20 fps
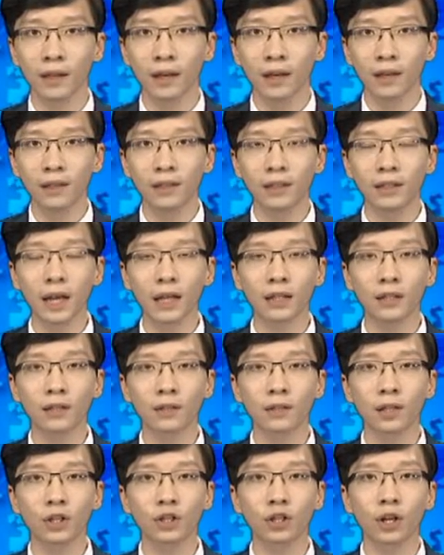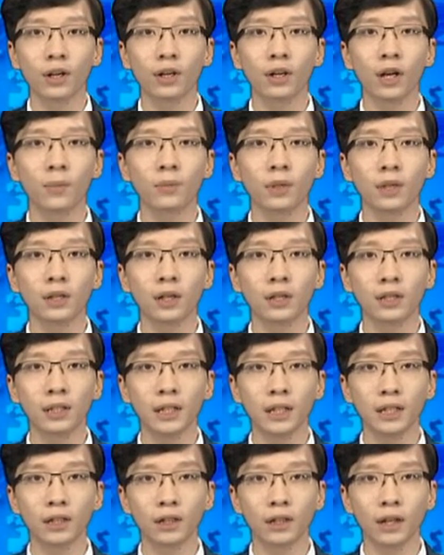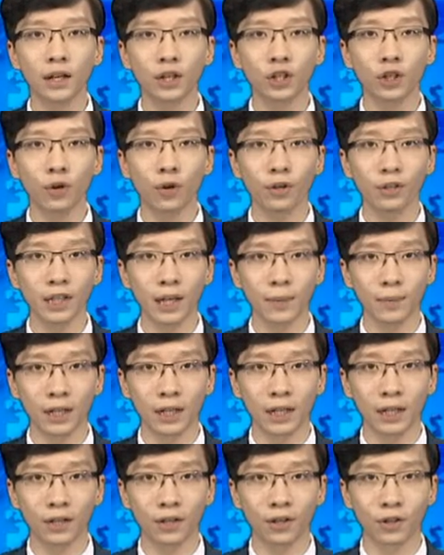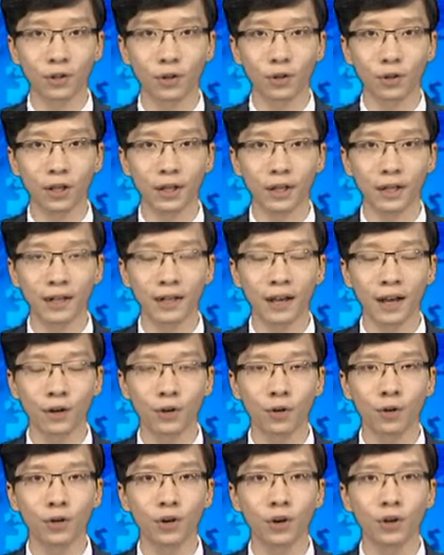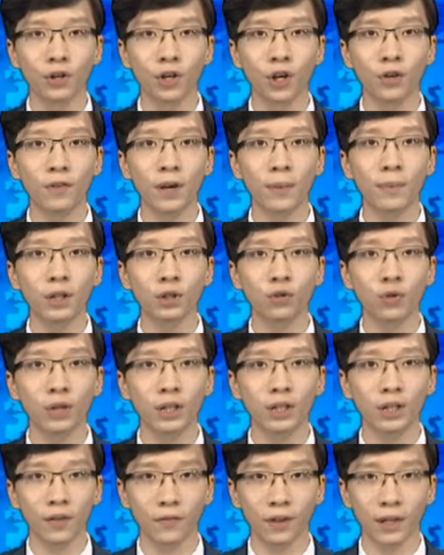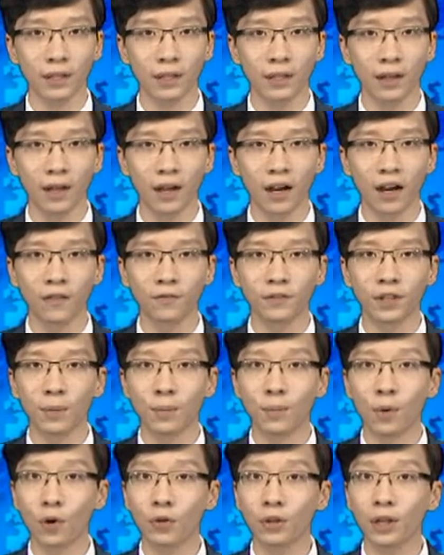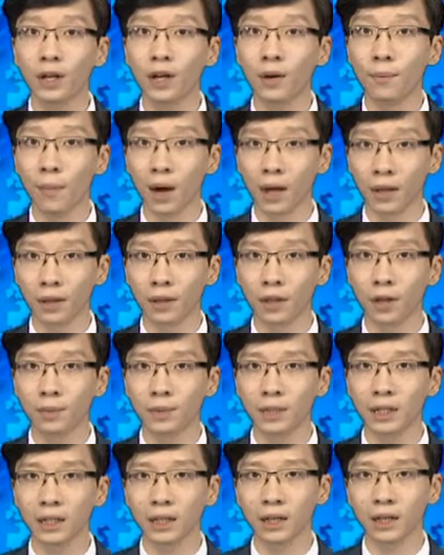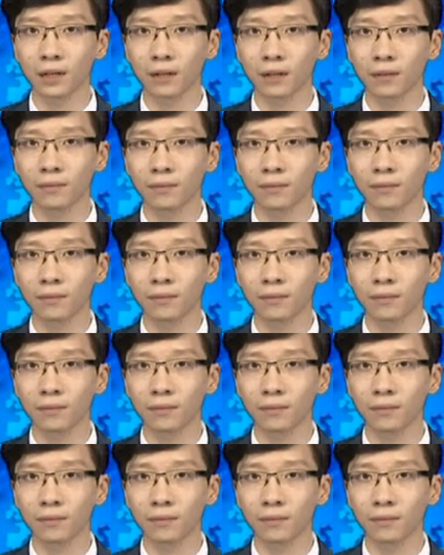The 10th session of the 13th National Assembly concluded in Hanoi on November 27th after more than a month of sitting.